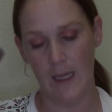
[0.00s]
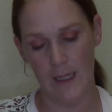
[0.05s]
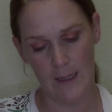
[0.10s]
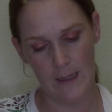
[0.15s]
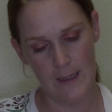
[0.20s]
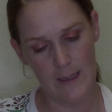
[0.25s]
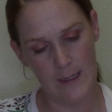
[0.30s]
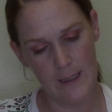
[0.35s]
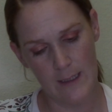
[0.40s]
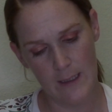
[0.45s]

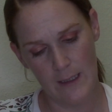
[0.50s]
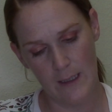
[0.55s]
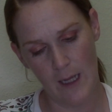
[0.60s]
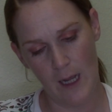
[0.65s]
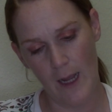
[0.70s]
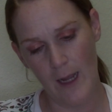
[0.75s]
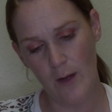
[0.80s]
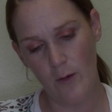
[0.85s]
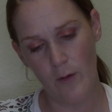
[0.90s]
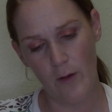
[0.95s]
The
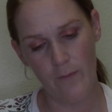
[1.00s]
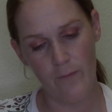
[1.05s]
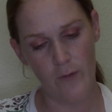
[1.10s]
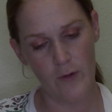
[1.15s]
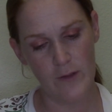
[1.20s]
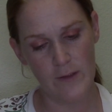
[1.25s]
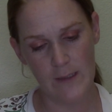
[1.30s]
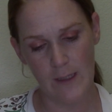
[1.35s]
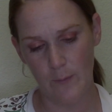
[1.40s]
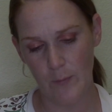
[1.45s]
eye cream, for
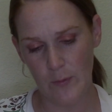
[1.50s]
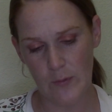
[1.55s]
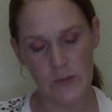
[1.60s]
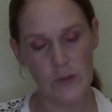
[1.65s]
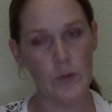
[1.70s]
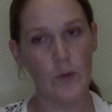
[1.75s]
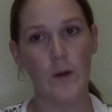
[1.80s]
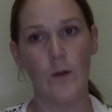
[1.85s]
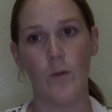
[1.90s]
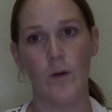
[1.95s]
example, is
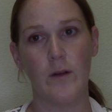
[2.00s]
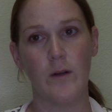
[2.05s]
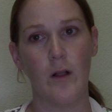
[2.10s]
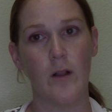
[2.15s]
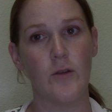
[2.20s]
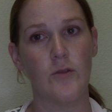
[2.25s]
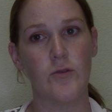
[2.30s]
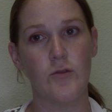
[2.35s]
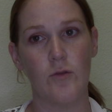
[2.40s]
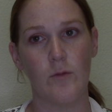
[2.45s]

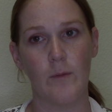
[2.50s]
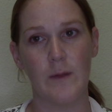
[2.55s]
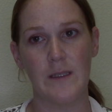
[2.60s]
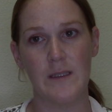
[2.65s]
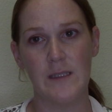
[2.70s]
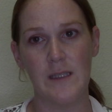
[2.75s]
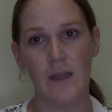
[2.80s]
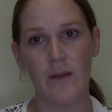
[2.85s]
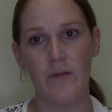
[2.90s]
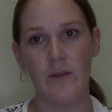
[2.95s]
$21, normally
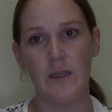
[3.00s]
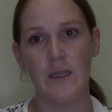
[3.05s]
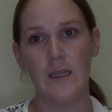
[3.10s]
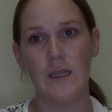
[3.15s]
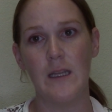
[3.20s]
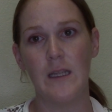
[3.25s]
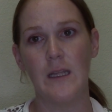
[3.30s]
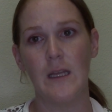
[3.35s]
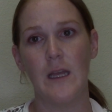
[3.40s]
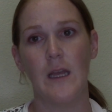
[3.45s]

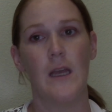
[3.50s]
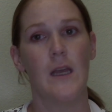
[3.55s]
$70.